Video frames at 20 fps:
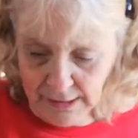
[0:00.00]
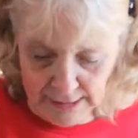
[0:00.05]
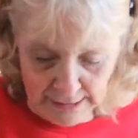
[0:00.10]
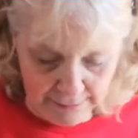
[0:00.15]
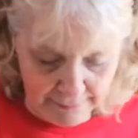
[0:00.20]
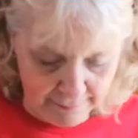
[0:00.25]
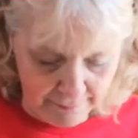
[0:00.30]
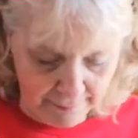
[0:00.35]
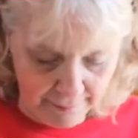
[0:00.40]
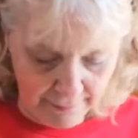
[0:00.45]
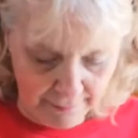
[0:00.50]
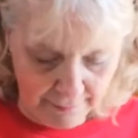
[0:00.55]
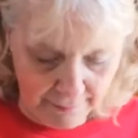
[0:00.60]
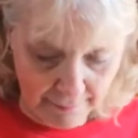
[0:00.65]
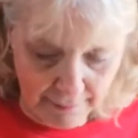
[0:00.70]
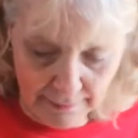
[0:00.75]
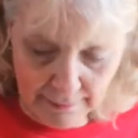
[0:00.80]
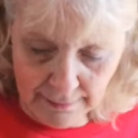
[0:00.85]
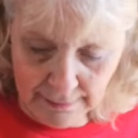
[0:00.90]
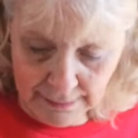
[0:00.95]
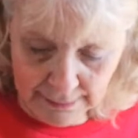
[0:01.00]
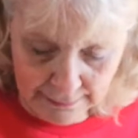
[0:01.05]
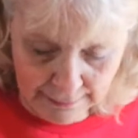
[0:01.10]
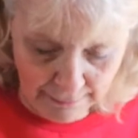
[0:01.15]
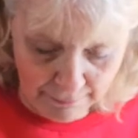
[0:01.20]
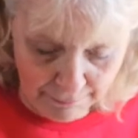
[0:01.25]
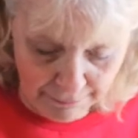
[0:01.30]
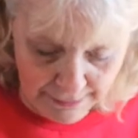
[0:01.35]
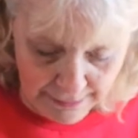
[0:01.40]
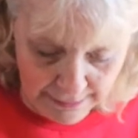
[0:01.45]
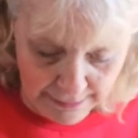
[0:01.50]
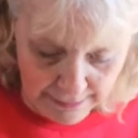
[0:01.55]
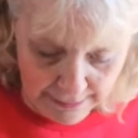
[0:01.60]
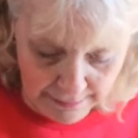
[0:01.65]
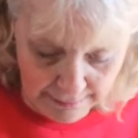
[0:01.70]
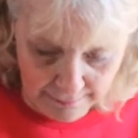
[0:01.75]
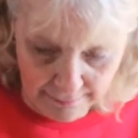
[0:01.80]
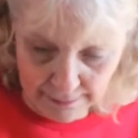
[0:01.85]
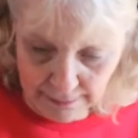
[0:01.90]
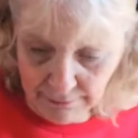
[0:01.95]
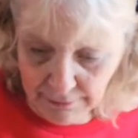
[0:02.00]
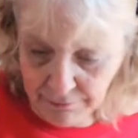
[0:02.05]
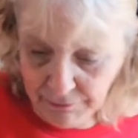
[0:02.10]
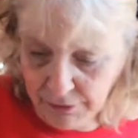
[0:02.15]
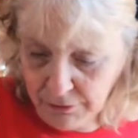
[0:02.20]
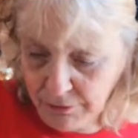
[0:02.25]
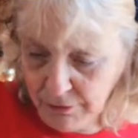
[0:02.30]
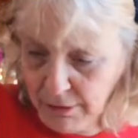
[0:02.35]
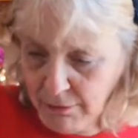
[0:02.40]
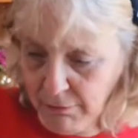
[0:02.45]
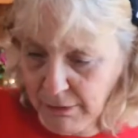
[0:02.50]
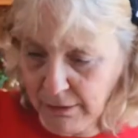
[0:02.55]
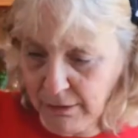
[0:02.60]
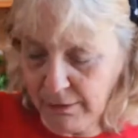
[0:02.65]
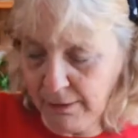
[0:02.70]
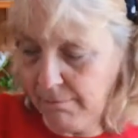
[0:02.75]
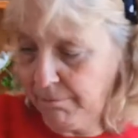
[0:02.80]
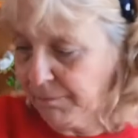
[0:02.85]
it is a little bit easier if you do it with